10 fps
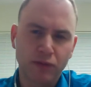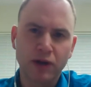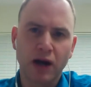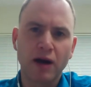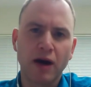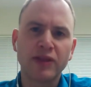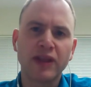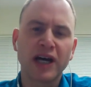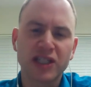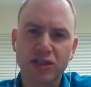
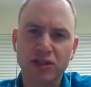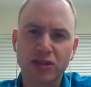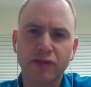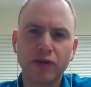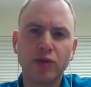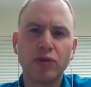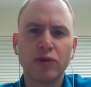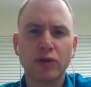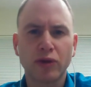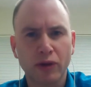undigested food
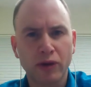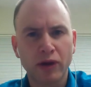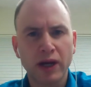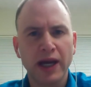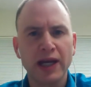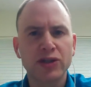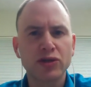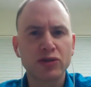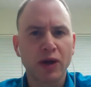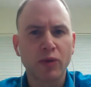or issues
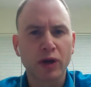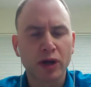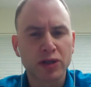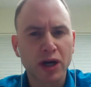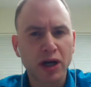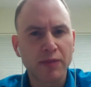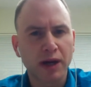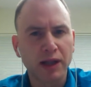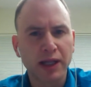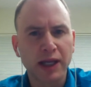that we're going to talk about
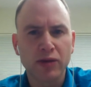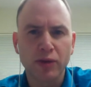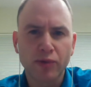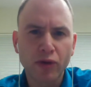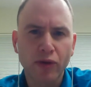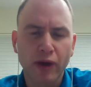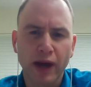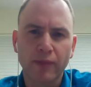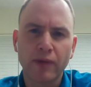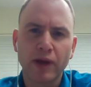later in the
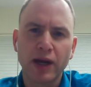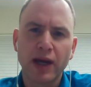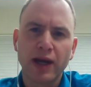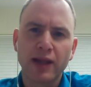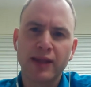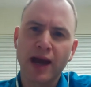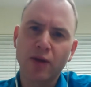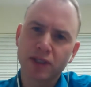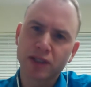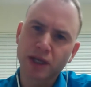program, that will
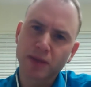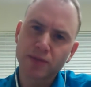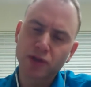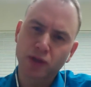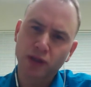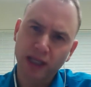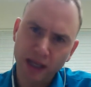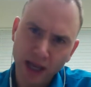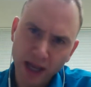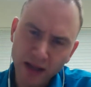subsequently
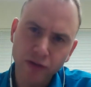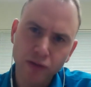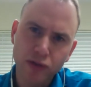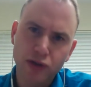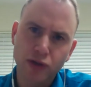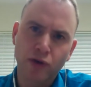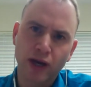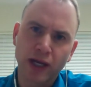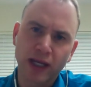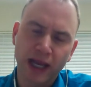influence your
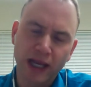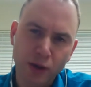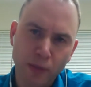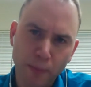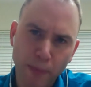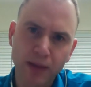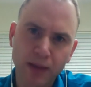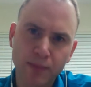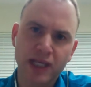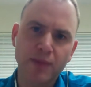brain and your pain
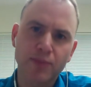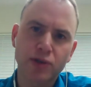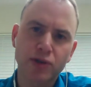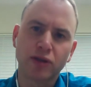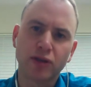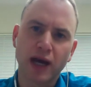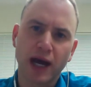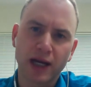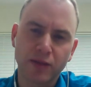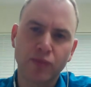perception
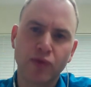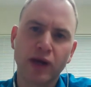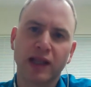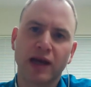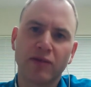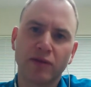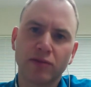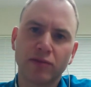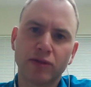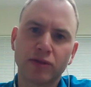at the brain level.
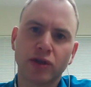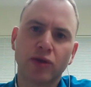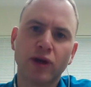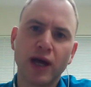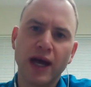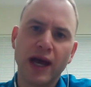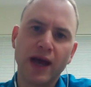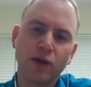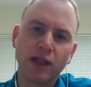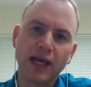So it
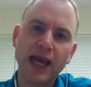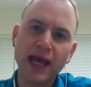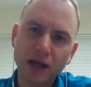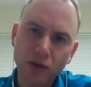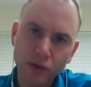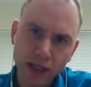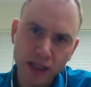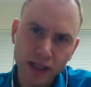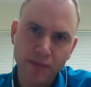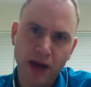will increase
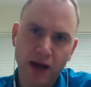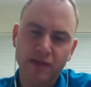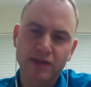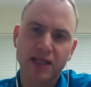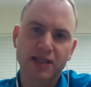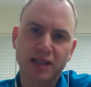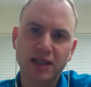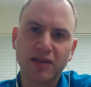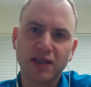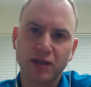the amount of
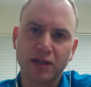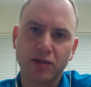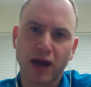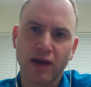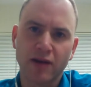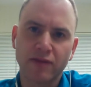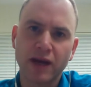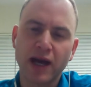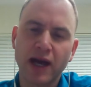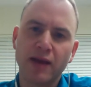sensitivity you have
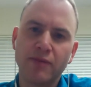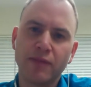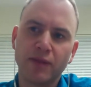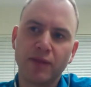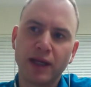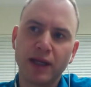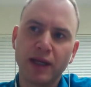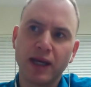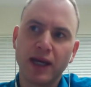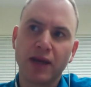and maybe
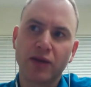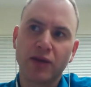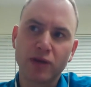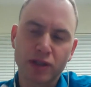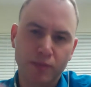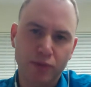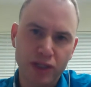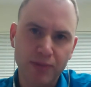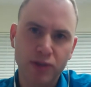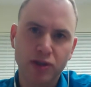increase the
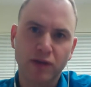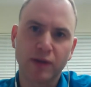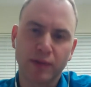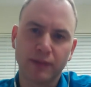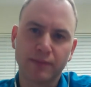perception of the pain.